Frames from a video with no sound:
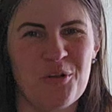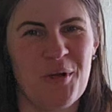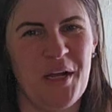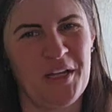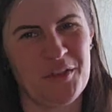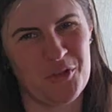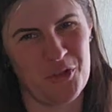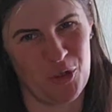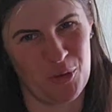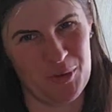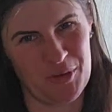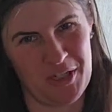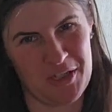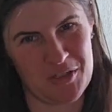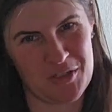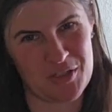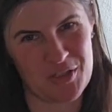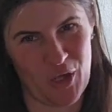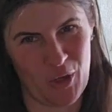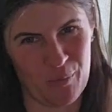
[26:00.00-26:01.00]
as an
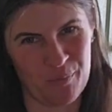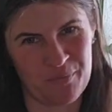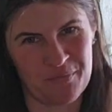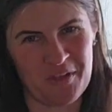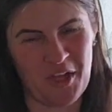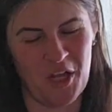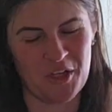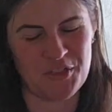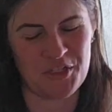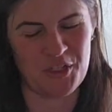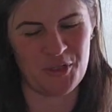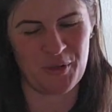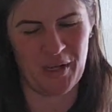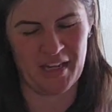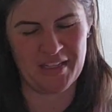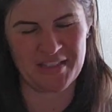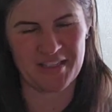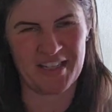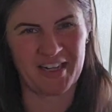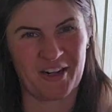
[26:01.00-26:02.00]
herbalist. So I'll see you
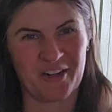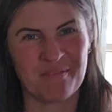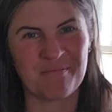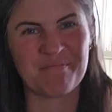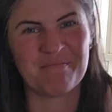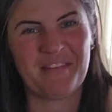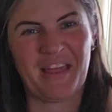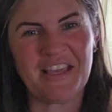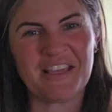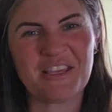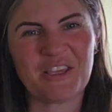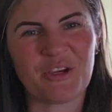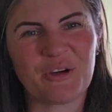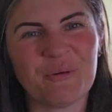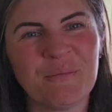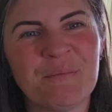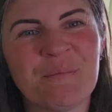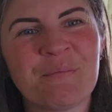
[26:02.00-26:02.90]
guys later. Thank you.